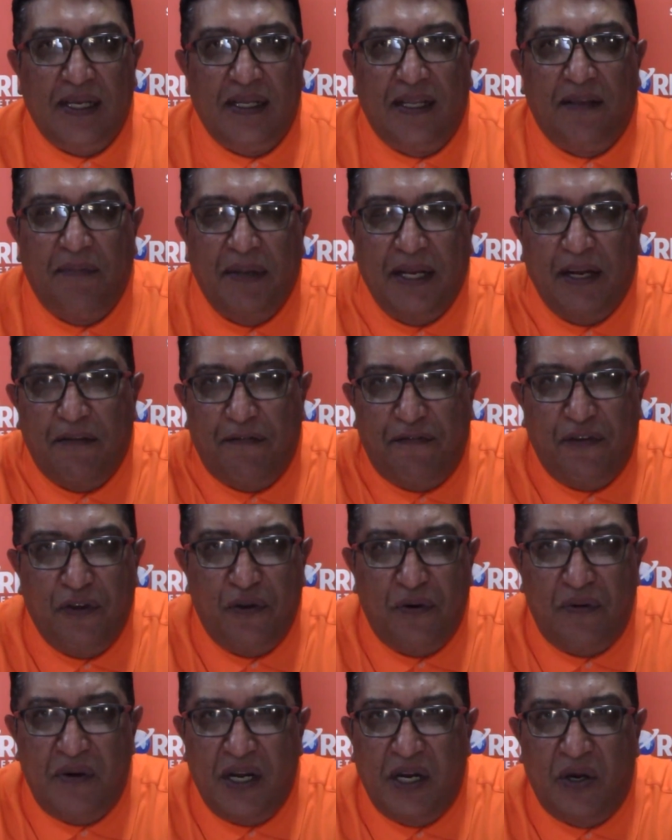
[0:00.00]
there have been a
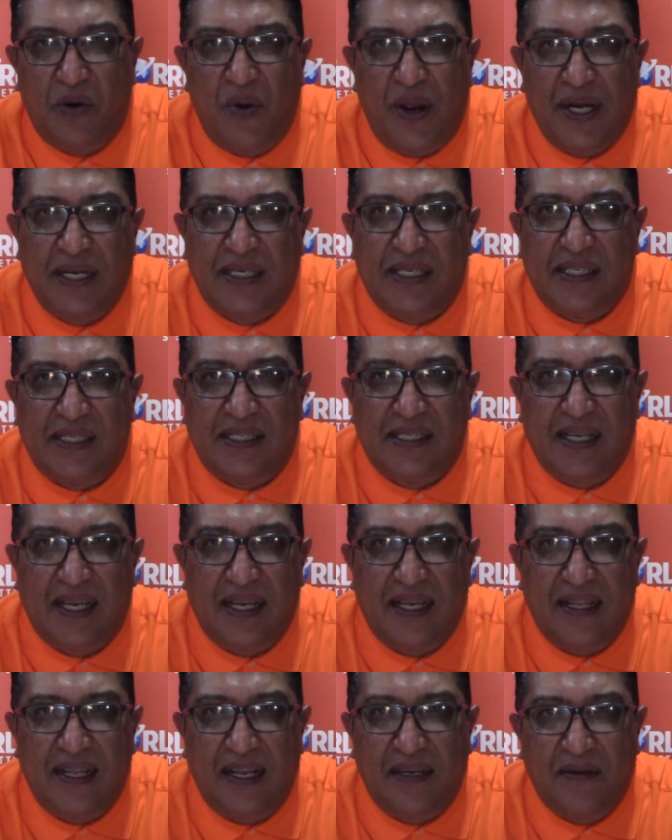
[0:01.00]
few requests
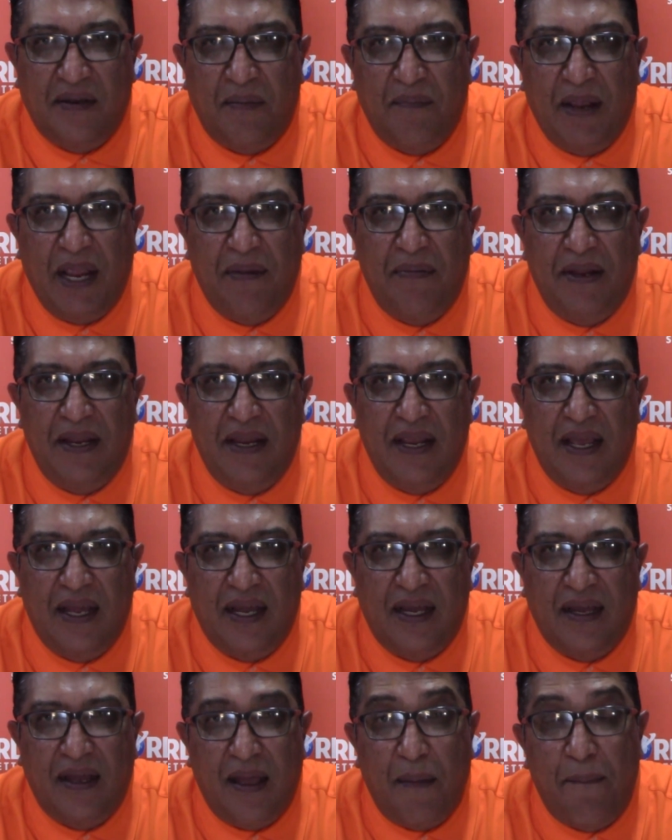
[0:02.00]
that maybe
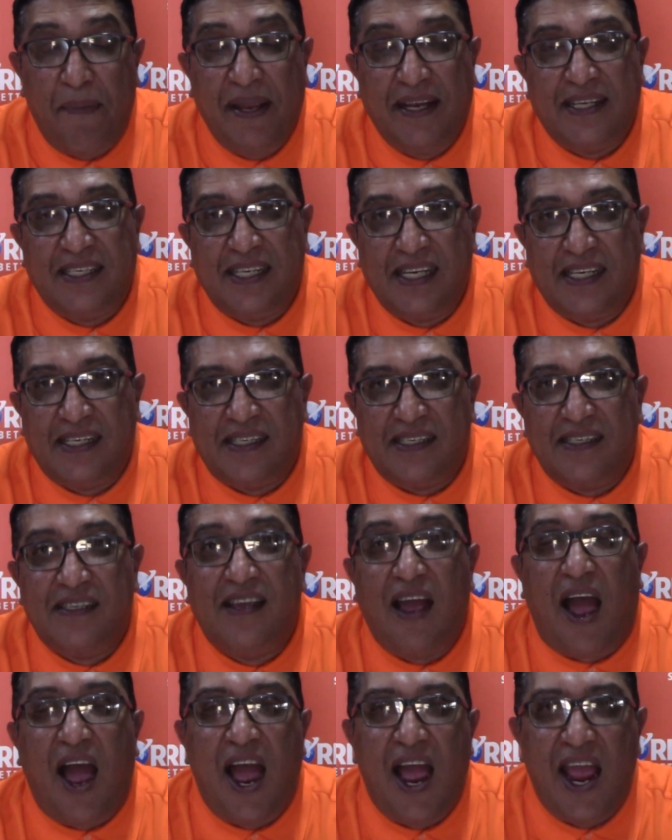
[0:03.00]
a pick six
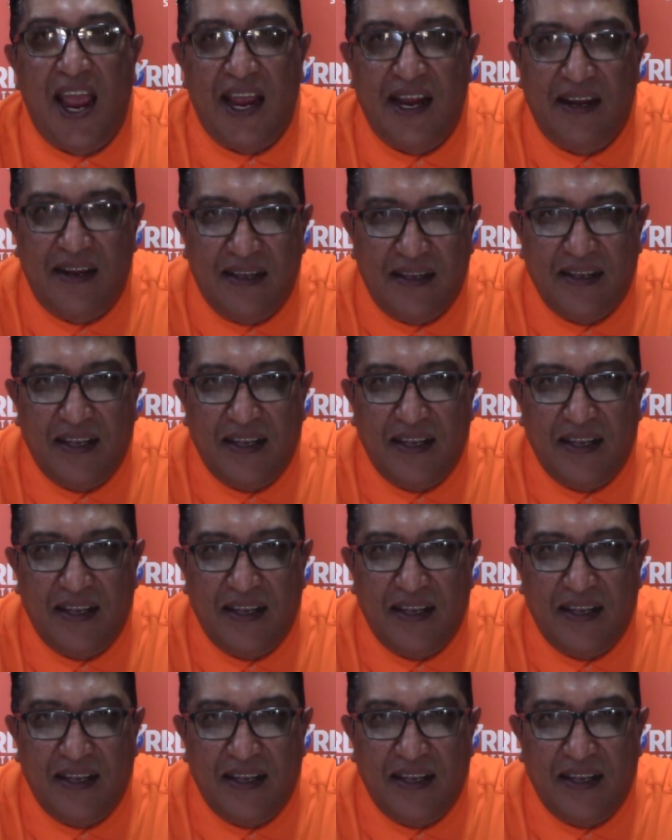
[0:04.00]
guide